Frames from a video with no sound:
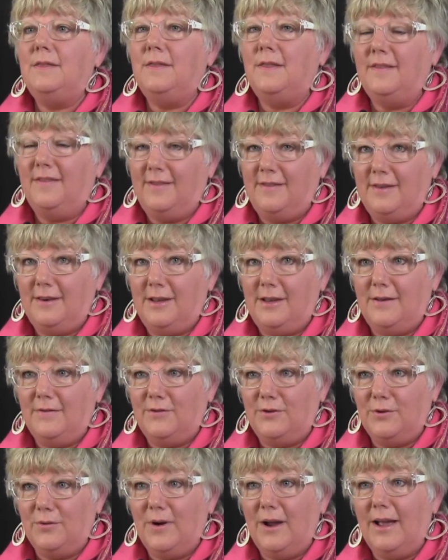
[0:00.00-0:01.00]
the city
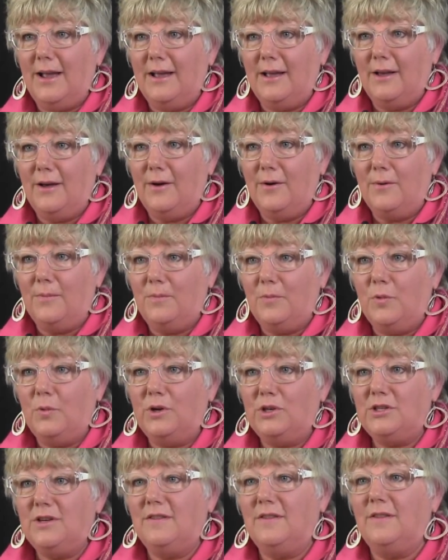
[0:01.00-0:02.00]
of Durango,
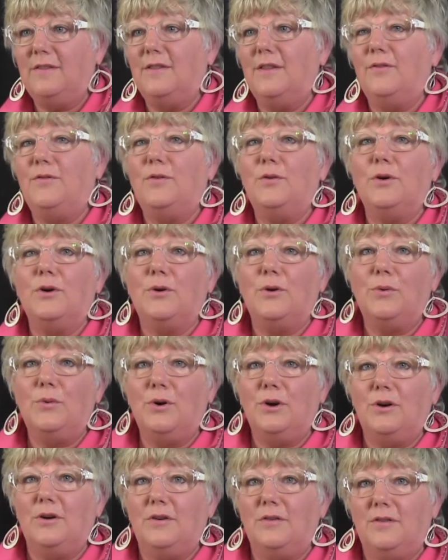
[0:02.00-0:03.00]
which is in the 4
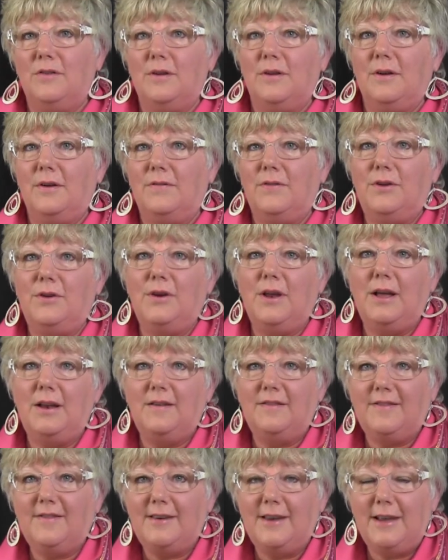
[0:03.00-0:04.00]
corners of the
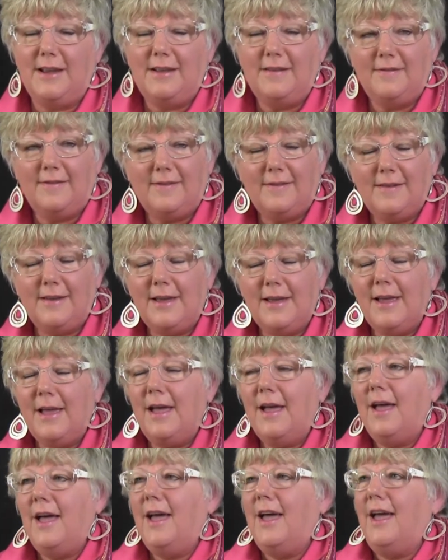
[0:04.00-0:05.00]
United States.
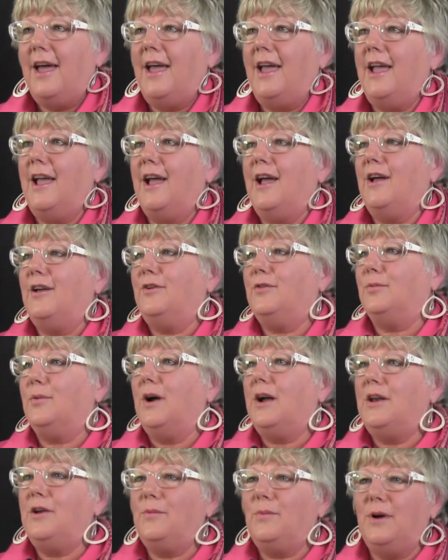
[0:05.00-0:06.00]
And
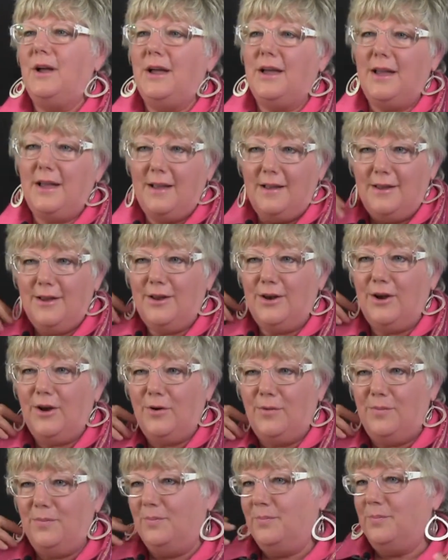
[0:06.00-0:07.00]
right away,
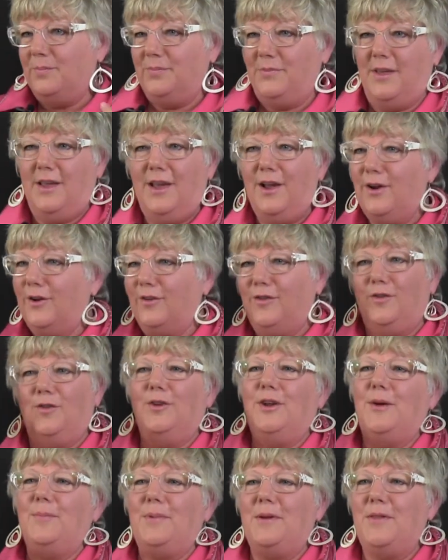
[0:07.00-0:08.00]
the hair
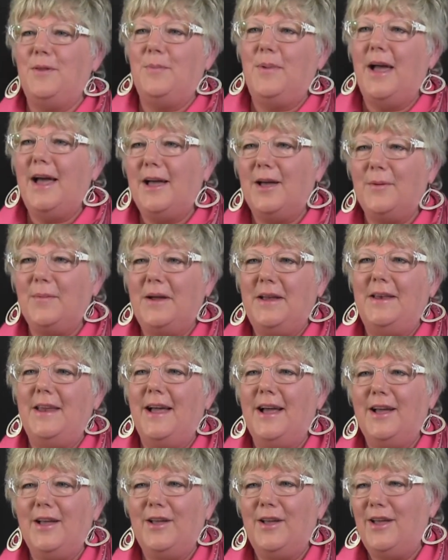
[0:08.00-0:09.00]
stood up on the back of my
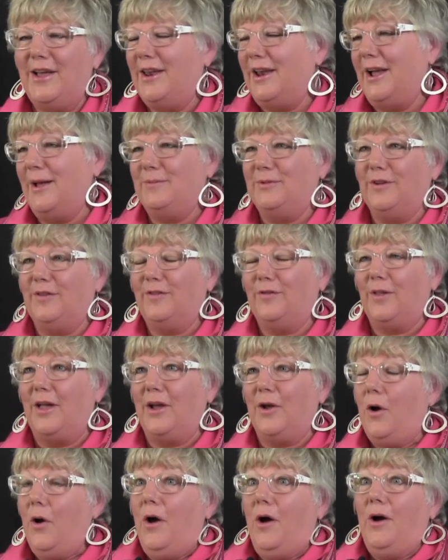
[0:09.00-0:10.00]
neck, and I'm just
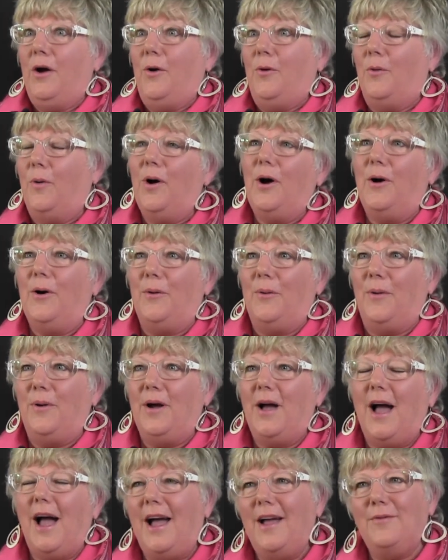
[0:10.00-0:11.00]
like, whoa,
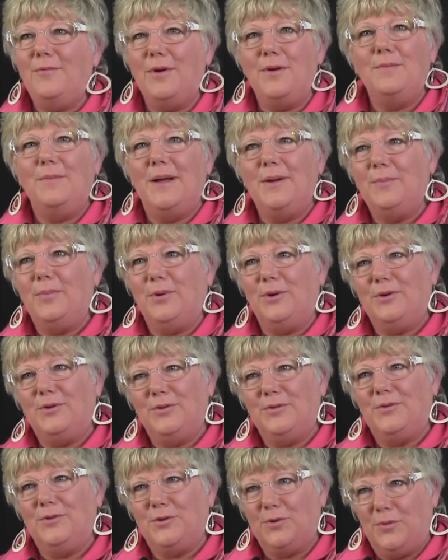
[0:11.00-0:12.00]
I remember
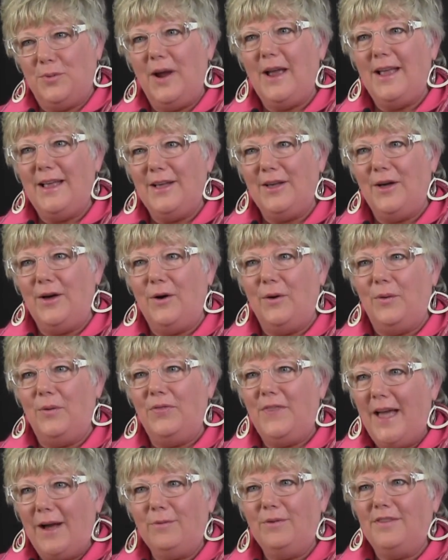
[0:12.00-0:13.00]

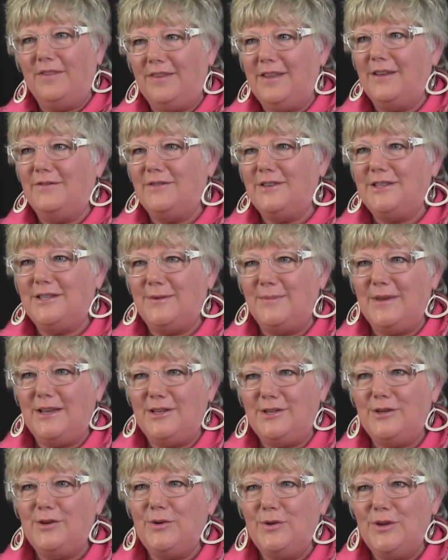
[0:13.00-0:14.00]
Durango. That was given to
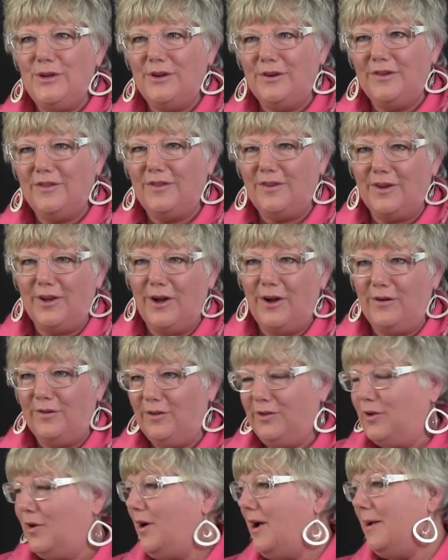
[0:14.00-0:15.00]
me 2 years ago.
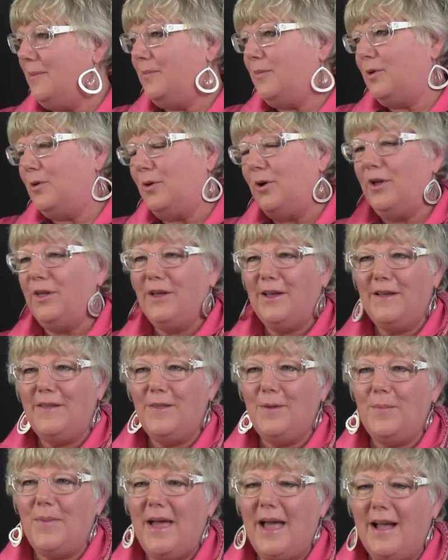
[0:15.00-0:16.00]
So I'm crawling
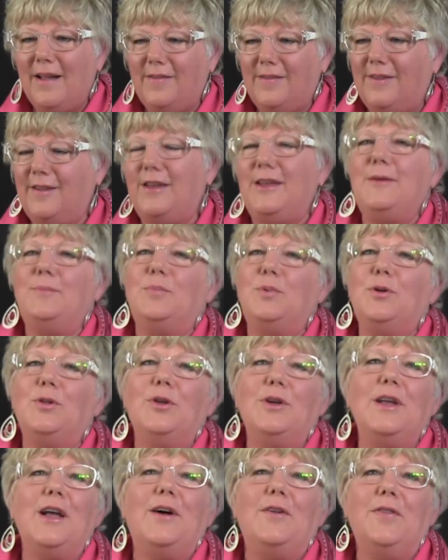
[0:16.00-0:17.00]
in the back seat,
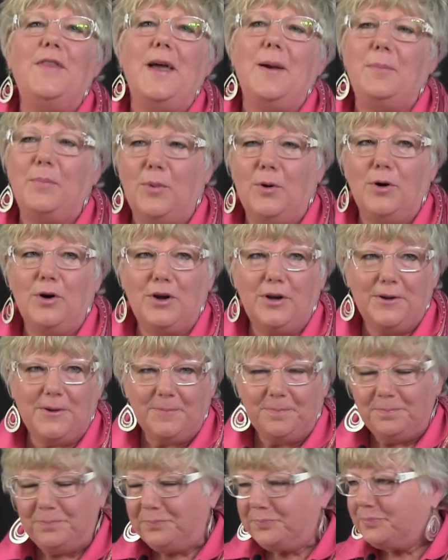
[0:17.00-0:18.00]
pulling out that book
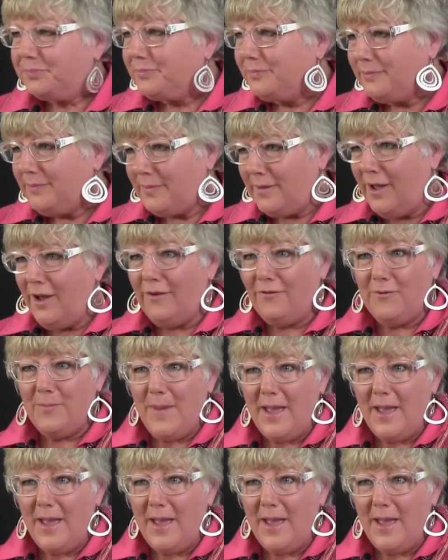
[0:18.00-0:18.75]
of